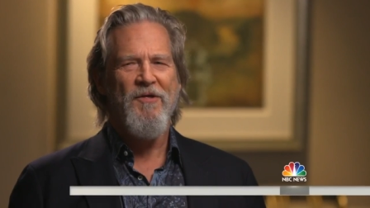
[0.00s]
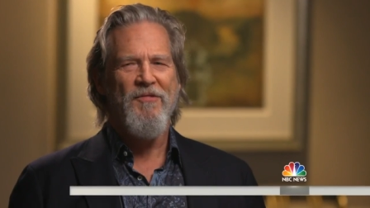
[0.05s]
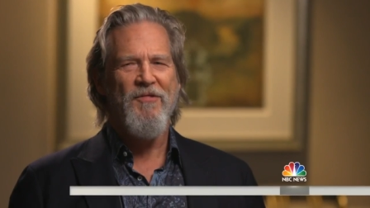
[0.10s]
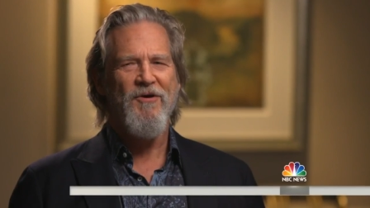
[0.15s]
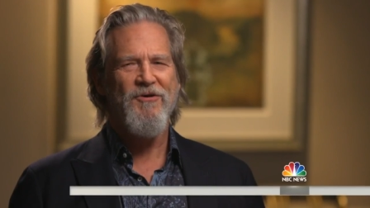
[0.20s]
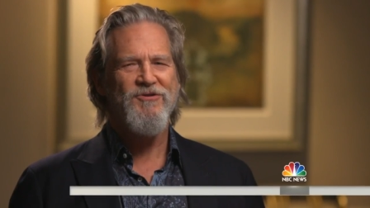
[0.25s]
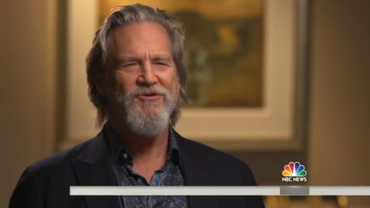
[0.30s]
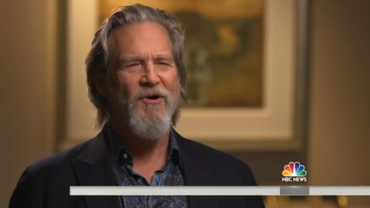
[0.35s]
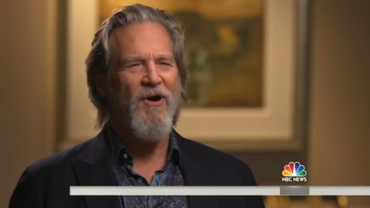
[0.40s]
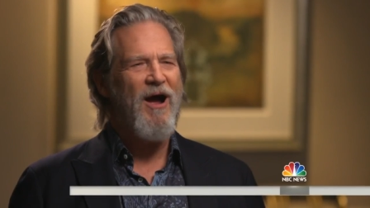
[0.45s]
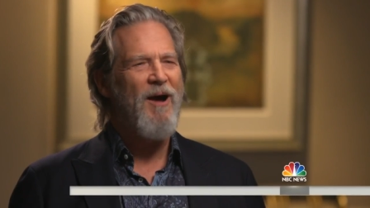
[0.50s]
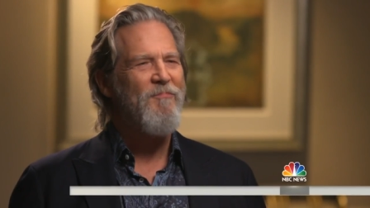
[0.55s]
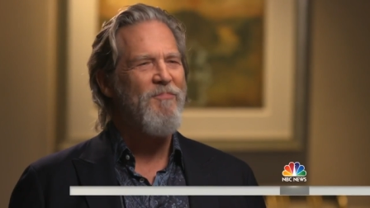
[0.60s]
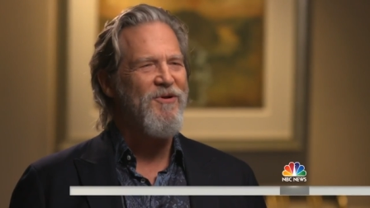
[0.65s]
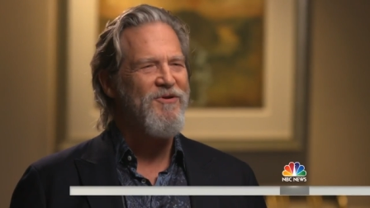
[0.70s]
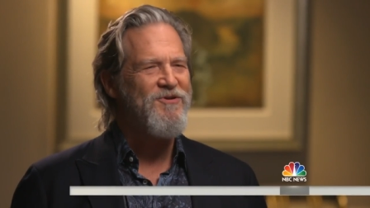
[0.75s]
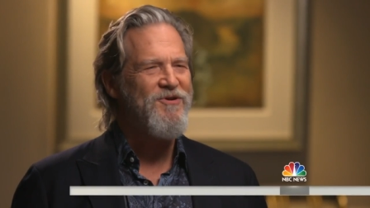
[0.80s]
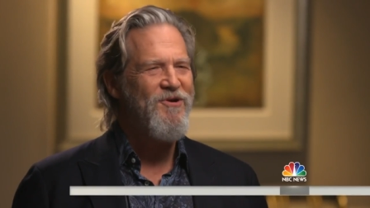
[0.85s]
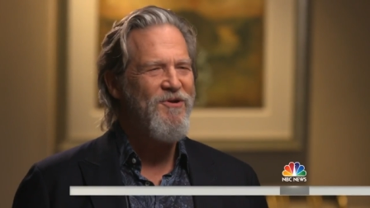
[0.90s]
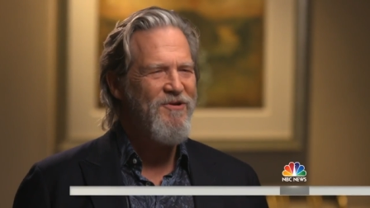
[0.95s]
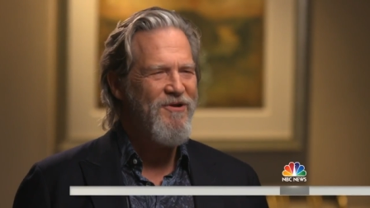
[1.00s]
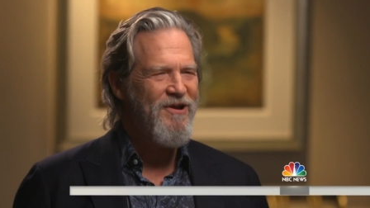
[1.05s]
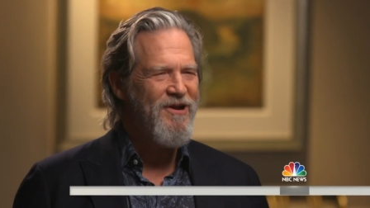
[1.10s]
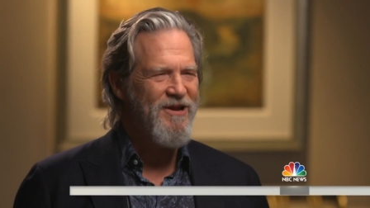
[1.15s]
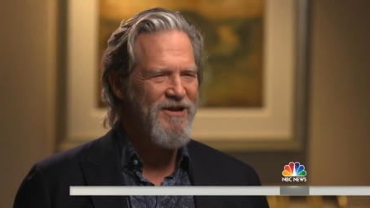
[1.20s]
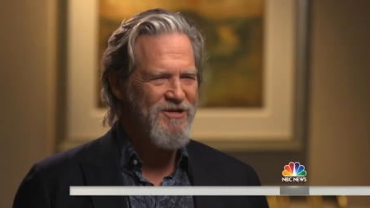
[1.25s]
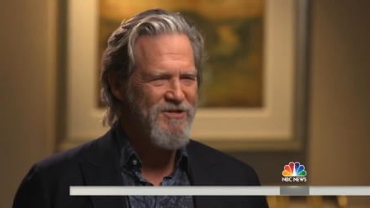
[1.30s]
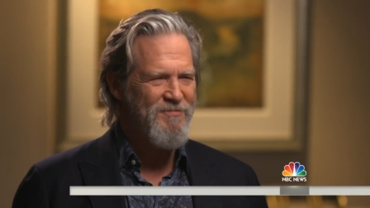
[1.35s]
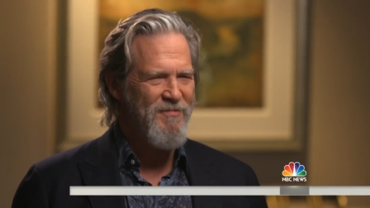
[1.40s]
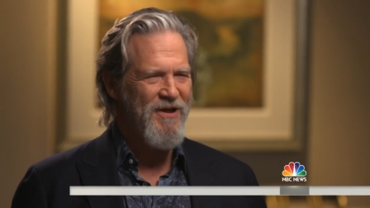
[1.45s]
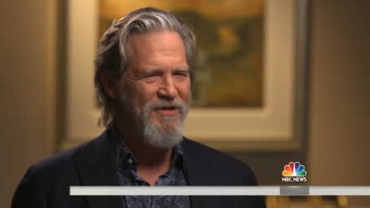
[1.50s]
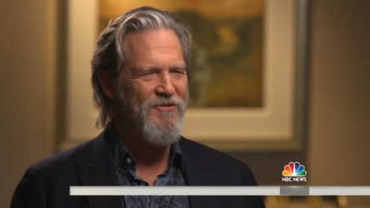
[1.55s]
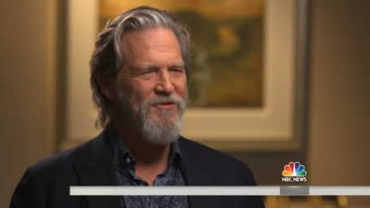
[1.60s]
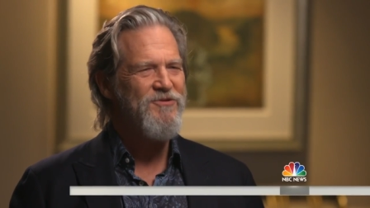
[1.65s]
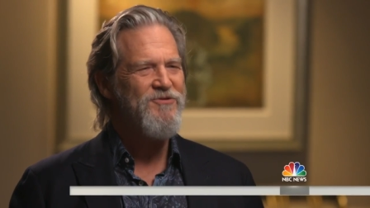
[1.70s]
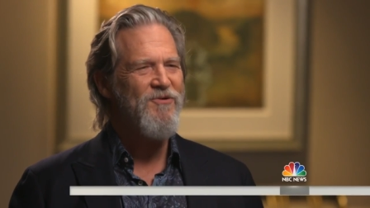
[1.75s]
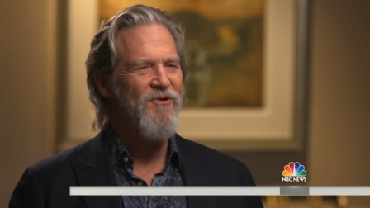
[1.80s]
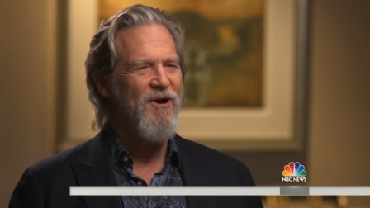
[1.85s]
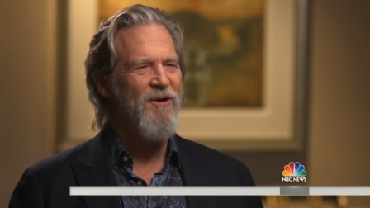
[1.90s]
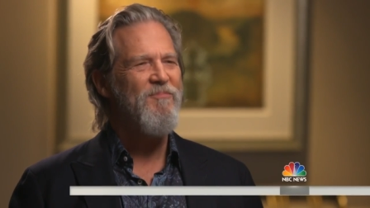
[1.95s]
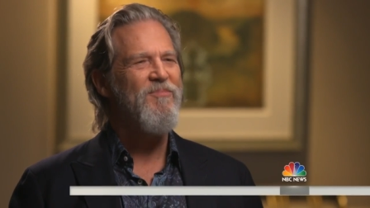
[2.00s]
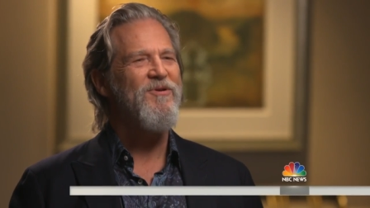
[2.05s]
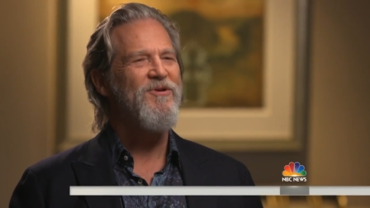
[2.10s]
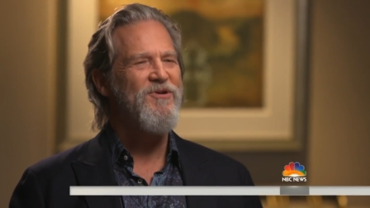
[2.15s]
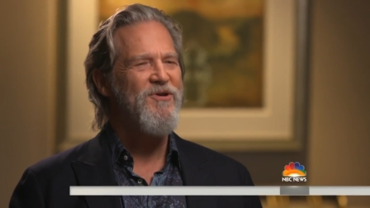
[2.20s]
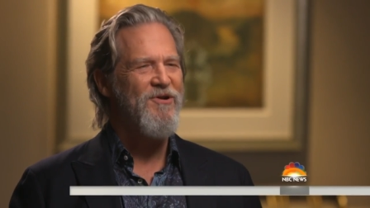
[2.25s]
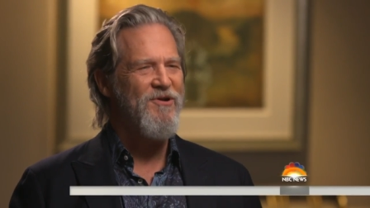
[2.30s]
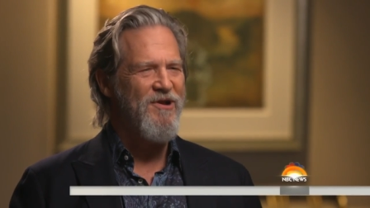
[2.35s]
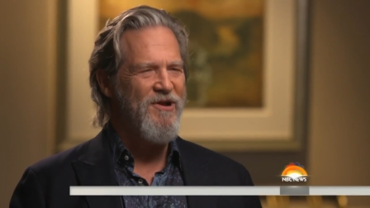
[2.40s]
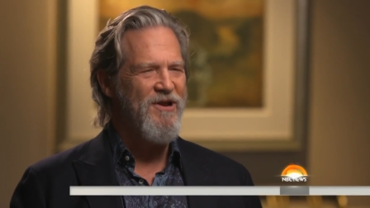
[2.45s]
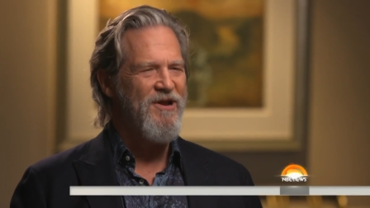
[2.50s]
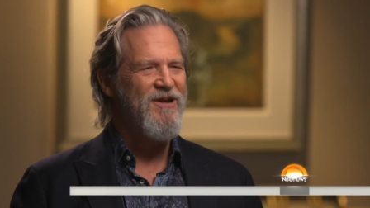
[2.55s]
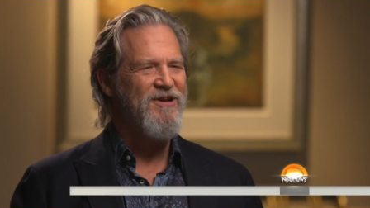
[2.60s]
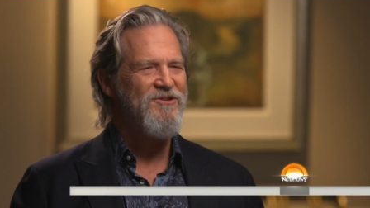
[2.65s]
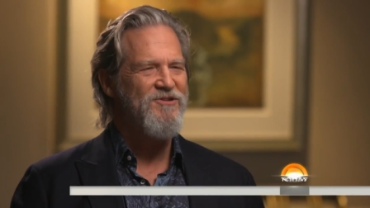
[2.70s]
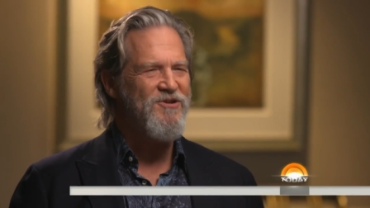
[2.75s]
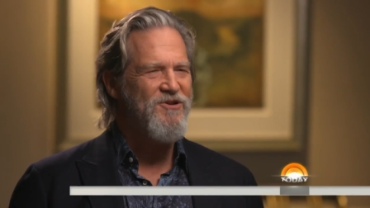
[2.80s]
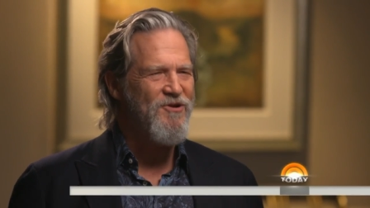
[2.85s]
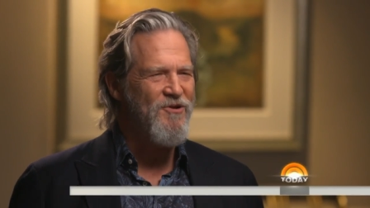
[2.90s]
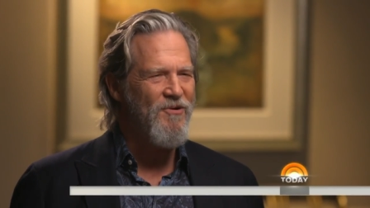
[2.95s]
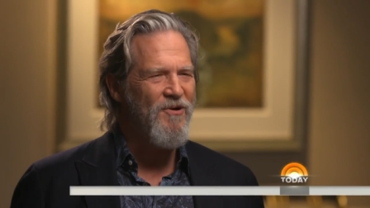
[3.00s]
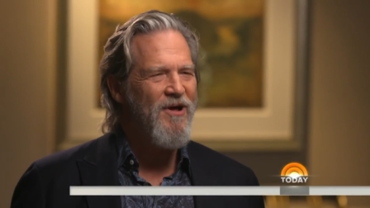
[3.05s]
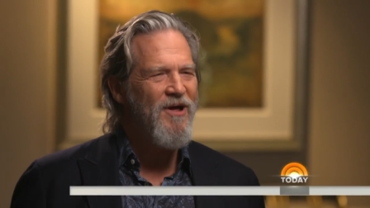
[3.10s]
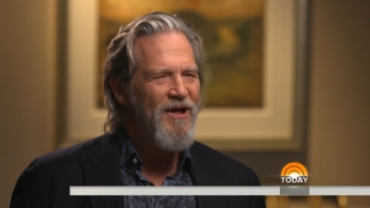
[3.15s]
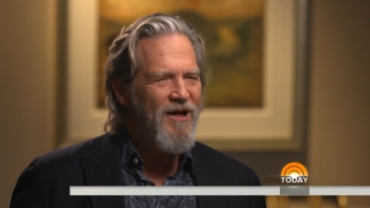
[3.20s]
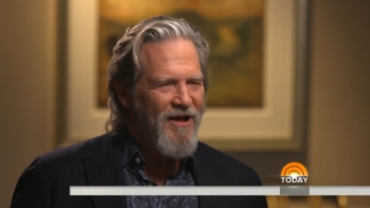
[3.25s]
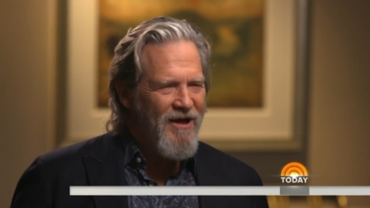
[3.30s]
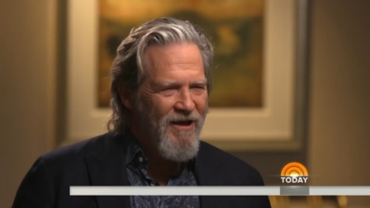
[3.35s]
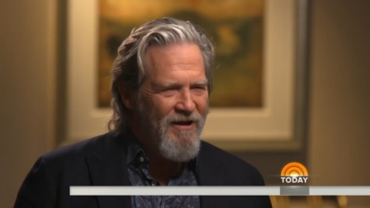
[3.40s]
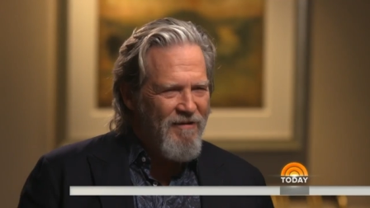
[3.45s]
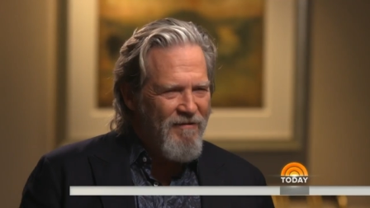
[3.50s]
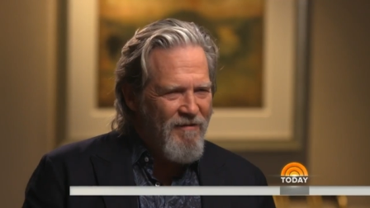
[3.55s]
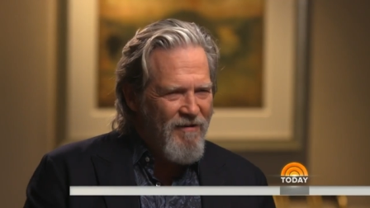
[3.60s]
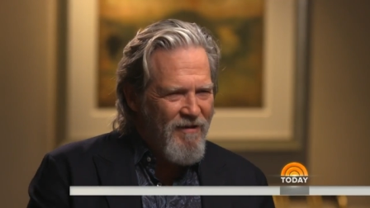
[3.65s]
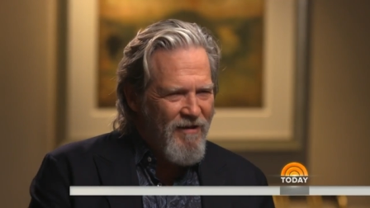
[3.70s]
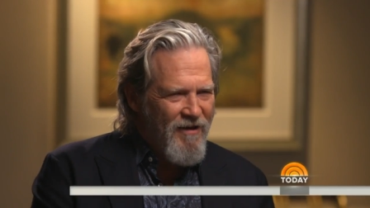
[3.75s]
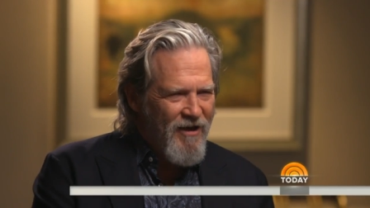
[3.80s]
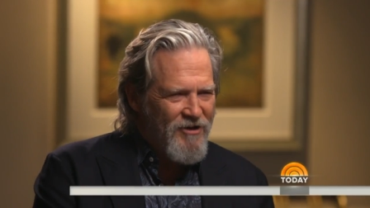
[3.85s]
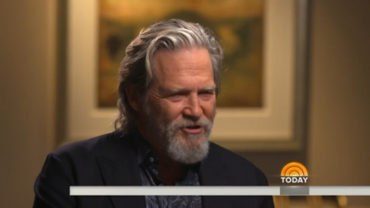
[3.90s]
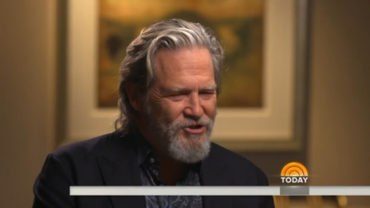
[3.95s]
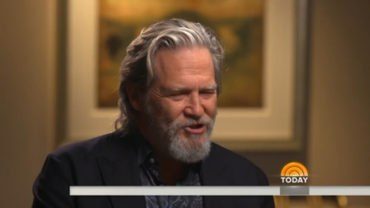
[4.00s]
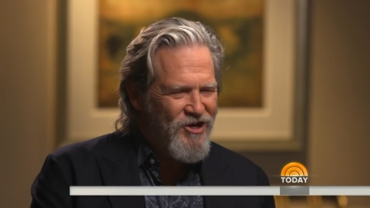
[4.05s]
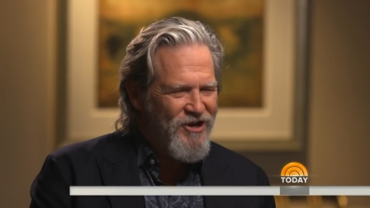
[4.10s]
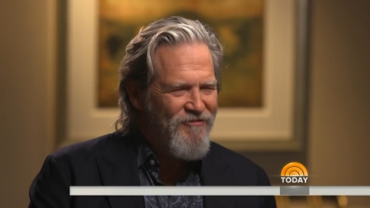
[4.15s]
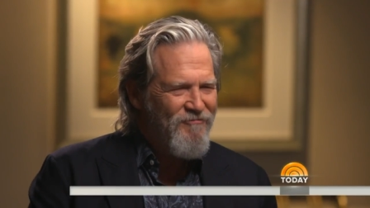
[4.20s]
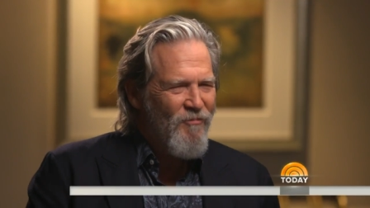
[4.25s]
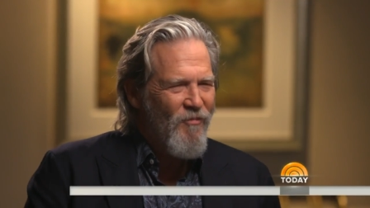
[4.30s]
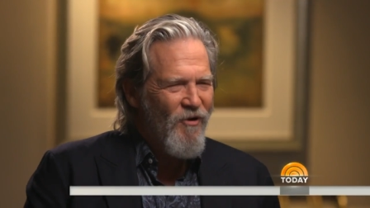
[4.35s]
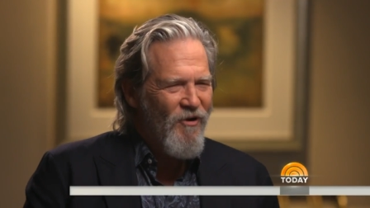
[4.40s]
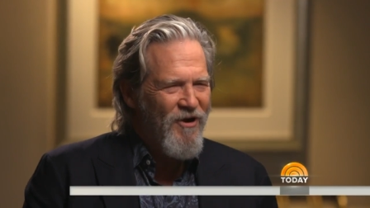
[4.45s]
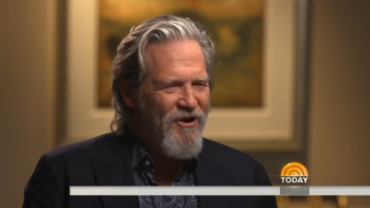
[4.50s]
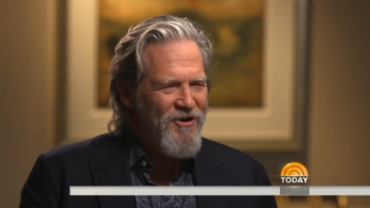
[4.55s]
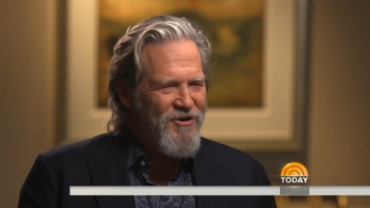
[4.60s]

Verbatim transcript: those are opportunities, man. Those are opportunities to achieve more